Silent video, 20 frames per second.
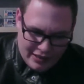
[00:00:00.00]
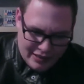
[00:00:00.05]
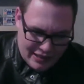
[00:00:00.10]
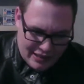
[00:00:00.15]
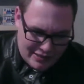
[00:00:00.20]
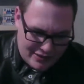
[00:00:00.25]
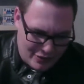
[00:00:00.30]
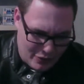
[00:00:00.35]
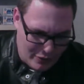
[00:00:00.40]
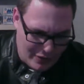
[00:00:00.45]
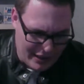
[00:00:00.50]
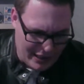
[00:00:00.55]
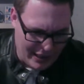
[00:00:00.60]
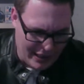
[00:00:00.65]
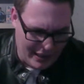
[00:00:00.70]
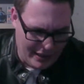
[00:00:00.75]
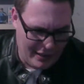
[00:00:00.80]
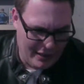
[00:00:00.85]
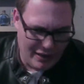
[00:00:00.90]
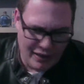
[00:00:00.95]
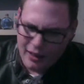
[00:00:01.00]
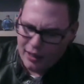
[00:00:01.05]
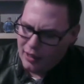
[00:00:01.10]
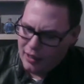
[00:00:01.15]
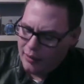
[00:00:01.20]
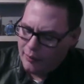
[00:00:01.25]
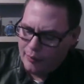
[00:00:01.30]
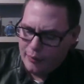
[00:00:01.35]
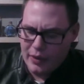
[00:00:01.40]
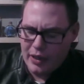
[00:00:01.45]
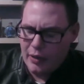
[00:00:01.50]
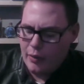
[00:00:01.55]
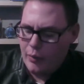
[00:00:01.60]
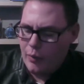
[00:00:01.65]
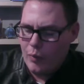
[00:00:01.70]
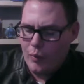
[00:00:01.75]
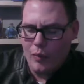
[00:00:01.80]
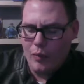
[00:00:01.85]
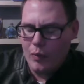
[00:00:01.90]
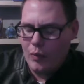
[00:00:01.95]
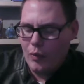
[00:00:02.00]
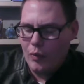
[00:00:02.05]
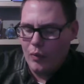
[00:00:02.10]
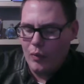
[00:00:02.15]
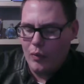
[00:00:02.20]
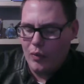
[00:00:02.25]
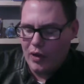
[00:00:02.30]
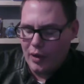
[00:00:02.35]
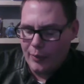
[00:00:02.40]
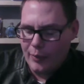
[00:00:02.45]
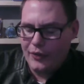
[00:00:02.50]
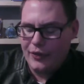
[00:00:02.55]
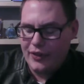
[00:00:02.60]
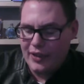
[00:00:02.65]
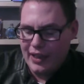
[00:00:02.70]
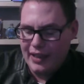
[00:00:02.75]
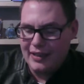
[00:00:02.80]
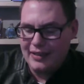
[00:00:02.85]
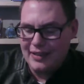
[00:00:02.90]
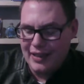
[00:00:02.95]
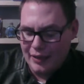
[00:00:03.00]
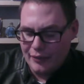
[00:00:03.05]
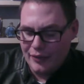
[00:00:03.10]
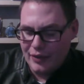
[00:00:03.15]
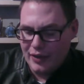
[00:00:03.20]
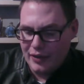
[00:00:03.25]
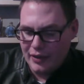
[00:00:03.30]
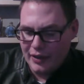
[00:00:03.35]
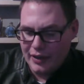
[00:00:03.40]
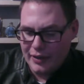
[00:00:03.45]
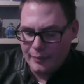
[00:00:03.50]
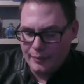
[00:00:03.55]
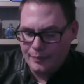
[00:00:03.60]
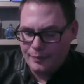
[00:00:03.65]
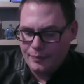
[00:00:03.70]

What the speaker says: That's okay. What I'm seeing definitely